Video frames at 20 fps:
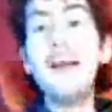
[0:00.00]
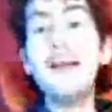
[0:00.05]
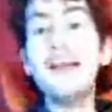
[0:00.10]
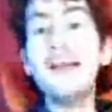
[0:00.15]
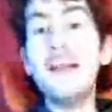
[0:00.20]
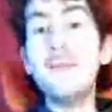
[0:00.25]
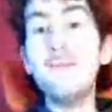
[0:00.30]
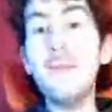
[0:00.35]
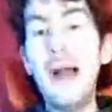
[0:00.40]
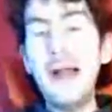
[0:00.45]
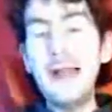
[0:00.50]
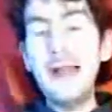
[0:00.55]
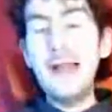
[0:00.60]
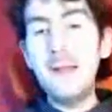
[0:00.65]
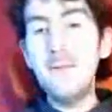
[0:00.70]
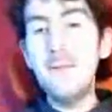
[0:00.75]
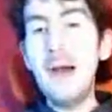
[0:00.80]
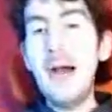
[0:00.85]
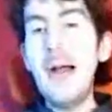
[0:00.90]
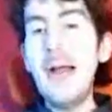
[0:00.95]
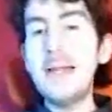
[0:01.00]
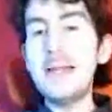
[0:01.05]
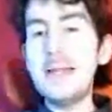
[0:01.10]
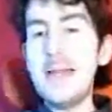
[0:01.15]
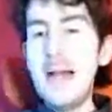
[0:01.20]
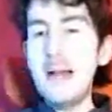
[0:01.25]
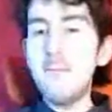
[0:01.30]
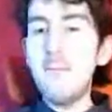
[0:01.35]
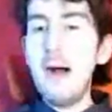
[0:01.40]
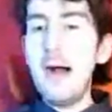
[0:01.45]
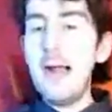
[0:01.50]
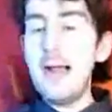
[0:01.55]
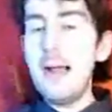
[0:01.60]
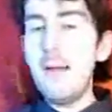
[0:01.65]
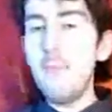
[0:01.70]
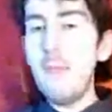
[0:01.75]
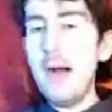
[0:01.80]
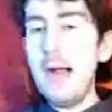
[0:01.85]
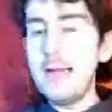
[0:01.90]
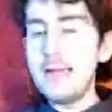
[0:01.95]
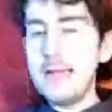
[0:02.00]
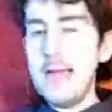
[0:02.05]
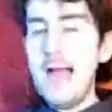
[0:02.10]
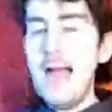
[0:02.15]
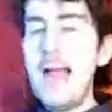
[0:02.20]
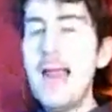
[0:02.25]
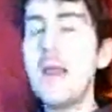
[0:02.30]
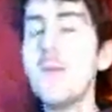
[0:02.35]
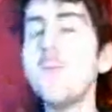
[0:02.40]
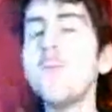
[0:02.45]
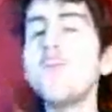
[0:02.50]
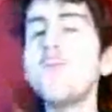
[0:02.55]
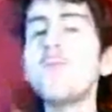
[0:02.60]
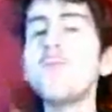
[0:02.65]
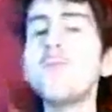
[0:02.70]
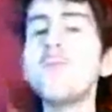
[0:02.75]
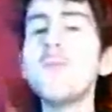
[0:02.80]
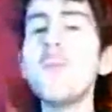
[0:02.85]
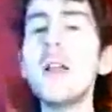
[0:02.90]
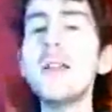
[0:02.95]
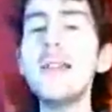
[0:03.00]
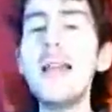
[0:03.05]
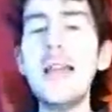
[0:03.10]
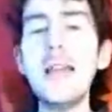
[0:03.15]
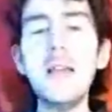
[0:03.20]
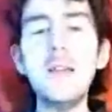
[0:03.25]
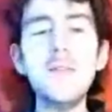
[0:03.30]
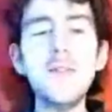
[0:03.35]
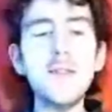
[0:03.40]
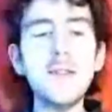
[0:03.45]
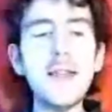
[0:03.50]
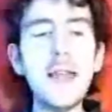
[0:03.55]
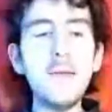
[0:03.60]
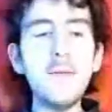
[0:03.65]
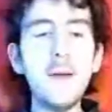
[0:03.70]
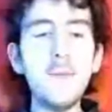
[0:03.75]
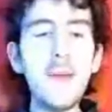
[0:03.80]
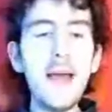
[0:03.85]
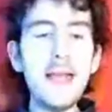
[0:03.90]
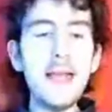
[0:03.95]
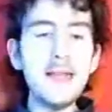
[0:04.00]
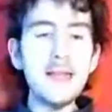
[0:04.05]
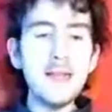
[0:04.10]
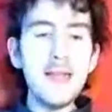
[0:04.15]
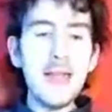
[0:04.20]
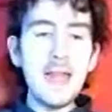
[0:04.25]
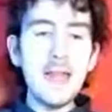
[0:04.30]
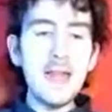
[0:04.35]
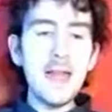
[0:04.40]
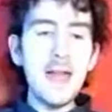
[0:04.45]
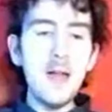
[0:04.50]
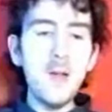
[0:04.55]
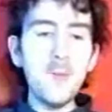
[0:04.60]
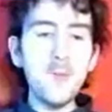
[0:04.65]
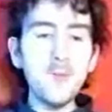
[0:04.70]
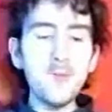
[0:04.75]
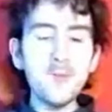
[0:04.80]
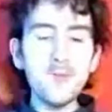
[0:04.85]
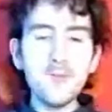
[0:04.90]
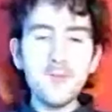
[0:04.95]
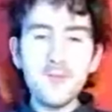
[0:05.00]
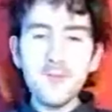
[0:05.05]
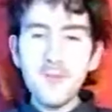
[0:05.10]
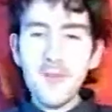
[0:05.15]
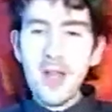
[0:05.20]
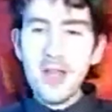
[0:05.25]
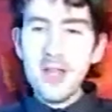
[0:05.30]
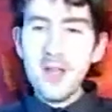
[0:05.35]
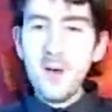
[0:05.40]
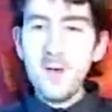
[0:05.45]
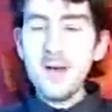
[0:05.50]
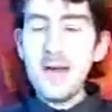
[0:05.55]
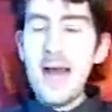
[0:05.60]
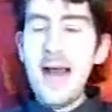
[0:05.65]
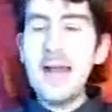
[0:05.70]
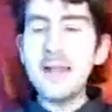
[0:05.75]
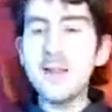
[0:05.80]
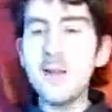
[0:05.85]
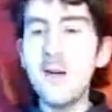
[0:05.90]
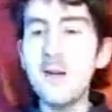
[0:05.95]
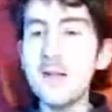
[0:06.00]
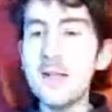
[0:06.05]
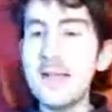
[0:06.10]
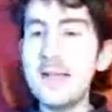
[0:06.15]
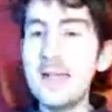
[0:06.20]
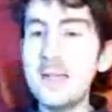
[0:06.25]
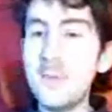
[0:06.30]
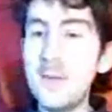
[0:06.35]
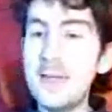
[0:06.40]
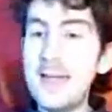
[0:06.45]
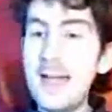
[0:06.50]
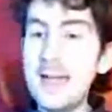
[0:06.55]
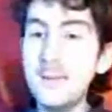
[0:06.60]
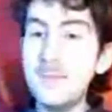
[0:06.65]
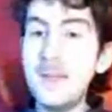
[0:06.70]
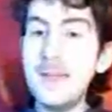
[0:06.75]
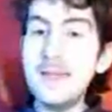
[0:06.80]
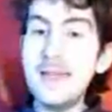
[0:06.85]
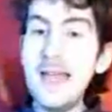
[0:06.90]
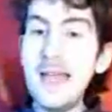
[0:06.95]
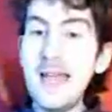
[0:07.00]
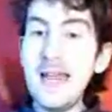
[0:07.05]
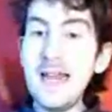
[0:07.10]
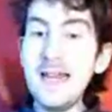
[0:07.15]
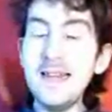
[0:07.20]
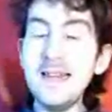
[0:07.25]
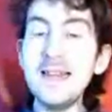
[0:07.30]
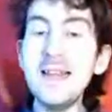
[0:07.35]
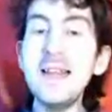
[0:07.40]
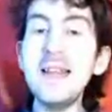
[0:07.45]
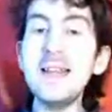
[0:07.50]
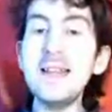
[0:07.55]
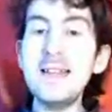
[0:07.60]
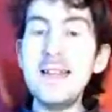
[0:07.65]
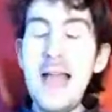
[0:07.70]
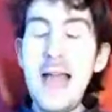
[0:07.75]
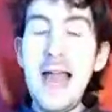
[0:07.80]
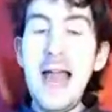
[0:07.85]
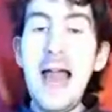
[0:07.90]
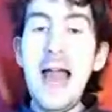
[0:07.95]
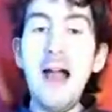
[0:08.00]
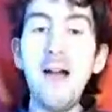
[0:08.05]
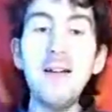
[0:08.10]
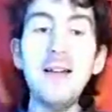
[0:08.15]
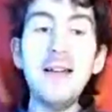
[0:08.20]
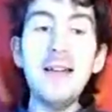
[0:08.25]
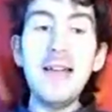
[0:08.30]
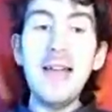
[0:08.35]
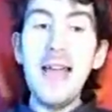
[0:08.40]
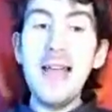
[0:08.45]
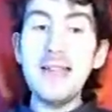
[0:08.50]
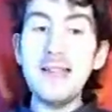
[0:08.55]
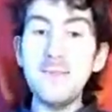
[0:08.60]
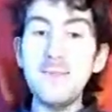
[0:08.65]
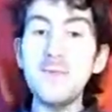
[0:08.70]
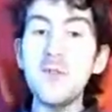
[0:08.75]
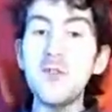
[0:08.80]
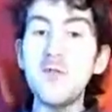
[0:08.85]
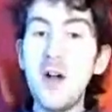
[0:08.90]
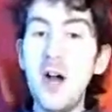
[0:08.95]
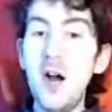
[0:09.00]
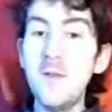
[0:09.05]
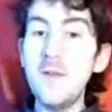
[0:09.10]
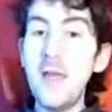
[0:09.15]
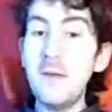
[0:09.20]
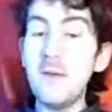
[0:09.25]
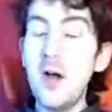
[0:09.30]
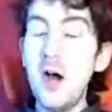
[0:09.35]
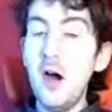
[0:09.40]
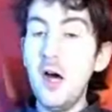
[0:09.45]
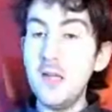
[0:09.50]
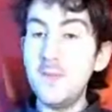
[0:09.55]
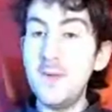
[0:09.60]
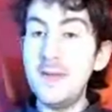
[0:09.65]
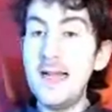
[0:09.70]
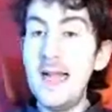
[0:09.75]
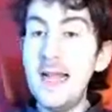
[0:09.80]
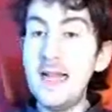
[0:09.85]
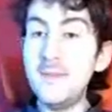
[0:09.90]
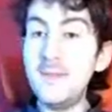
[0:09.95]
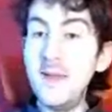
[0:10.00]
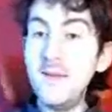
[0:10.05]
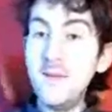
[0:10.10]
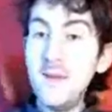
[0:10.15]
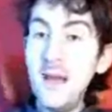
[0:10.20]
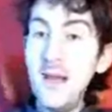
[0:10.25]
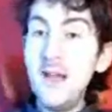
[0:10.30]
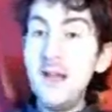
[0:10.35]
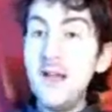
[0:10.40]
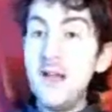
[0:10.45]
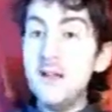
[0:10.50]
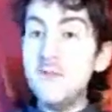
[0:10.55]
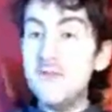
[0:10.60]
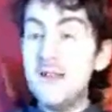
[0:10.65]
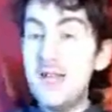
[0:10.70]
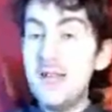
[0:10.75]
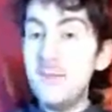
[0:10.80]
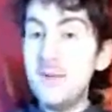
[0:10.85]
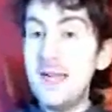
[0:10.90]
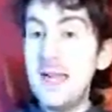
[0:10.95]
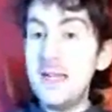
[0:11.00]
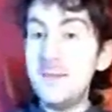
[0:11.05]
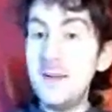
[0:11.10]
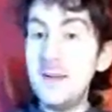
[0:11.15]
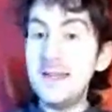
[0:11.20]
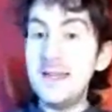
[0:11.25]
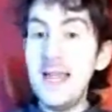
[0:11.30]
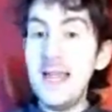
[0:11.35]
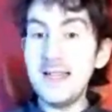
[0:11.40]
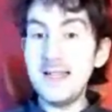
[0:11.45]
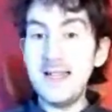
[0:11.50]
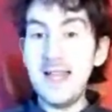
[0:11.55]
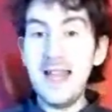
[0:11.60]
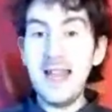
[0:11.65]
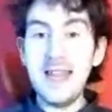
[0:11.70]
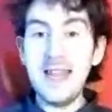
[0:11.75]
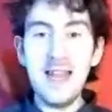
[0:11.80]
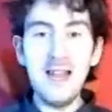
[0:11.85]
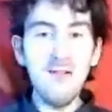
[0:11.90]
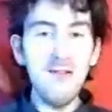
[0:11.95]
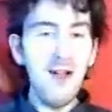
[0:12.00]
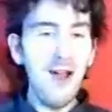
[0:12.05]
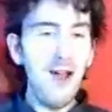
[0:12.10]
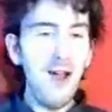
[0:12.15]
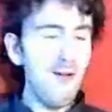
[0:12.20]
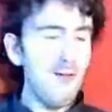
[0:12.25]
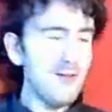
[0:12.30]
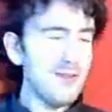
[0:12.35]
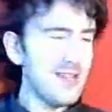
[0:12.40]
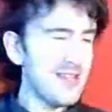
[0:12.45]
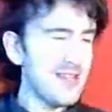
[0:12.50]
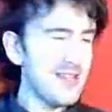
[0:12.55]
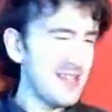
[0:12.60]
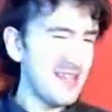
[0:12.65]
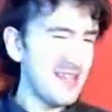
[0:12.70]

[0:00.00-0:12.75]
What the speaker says: Rangers is, back in my day, they were basically, young adults, and they had to pretend to be teens. Now, it's 12-year-olds pretending to be 16-year-olds.